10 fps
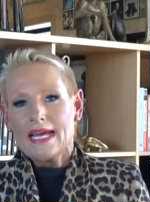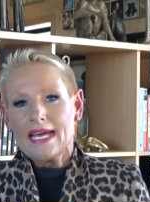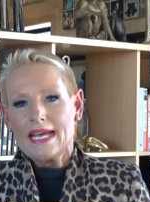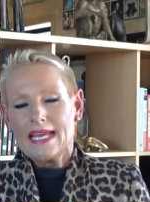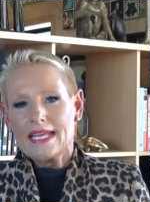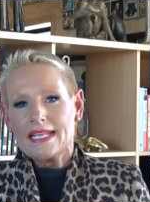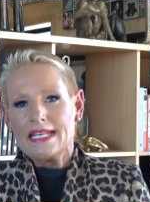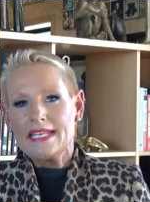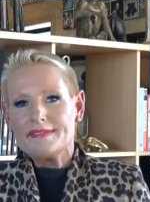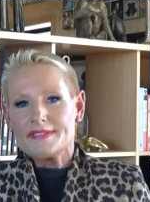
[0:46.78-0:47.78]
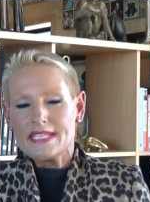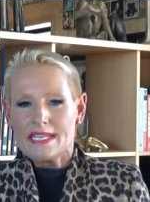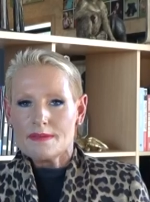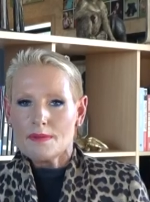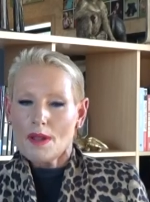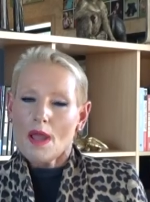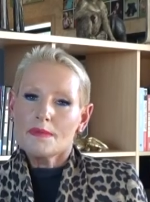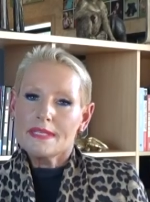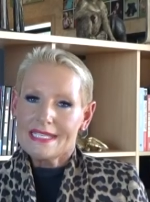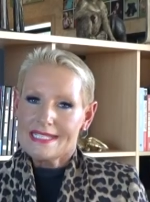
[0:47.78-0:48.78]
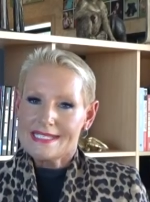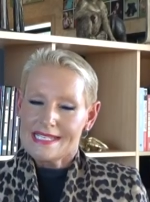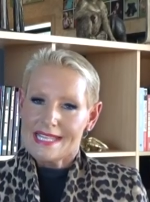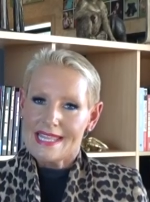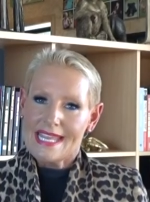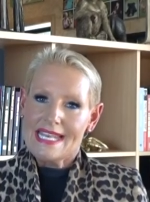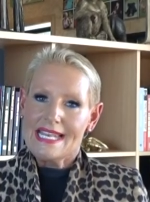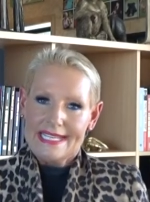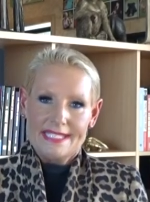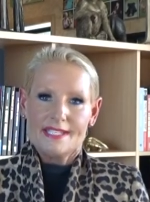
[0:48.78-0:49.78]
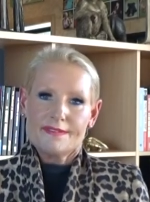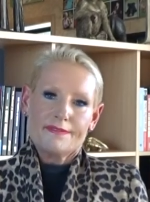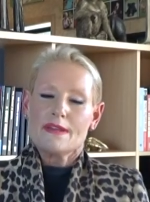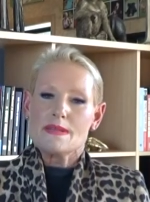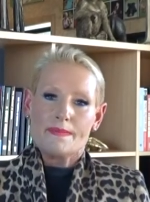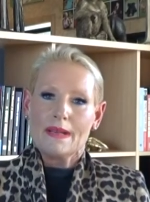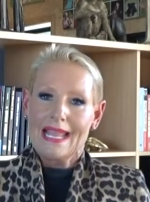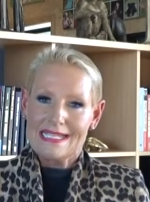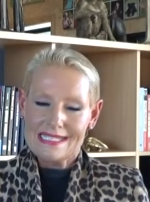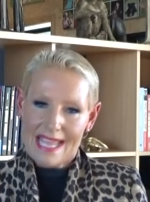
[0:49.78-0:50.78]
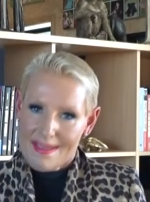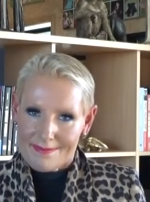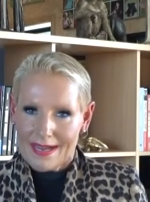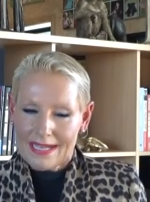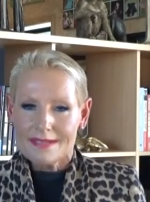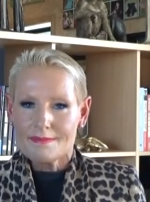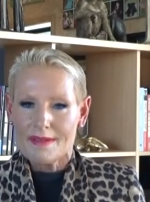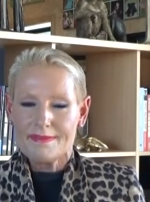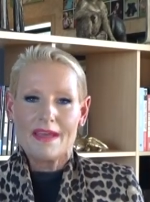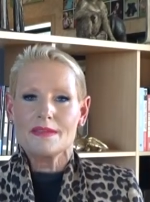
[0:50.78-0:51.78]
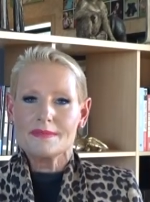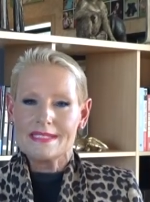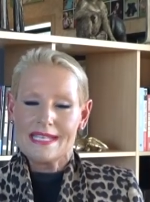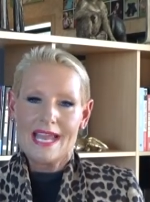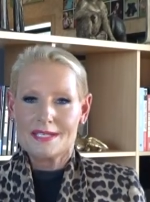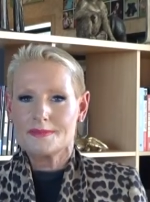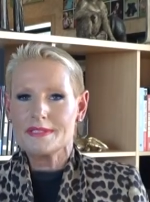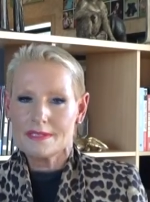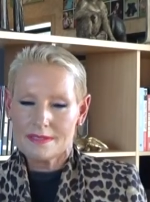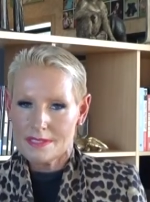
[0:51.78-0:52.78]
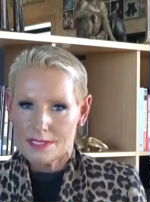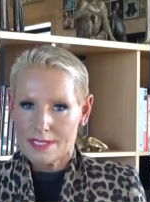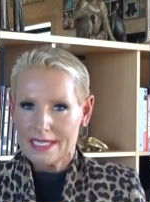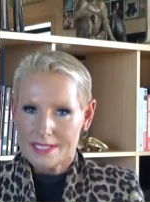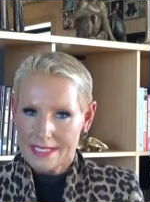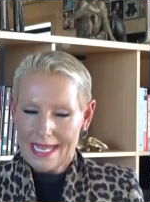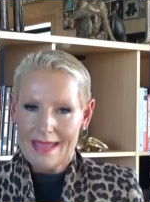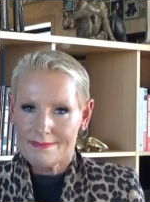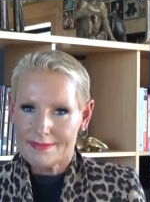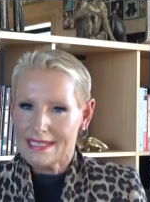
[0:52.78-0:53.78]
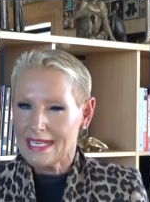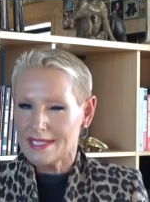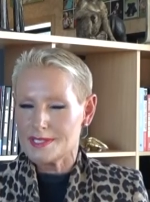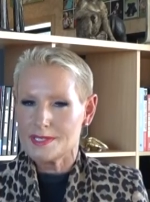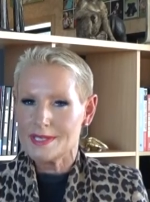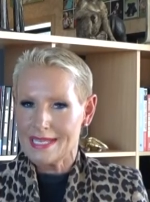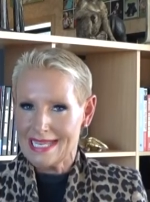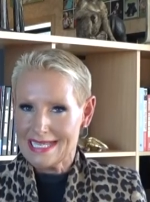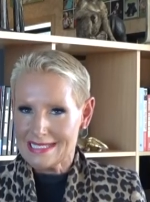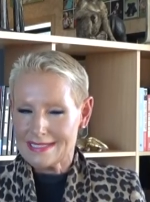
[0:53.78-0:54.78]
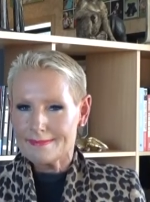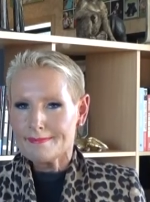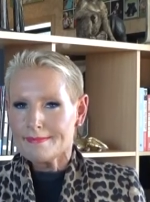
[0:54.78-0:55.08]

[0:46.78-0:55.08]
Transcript: uh, lived in what I would consider the least free place ever, my father was in Auschwitz concentration camp for nearly two years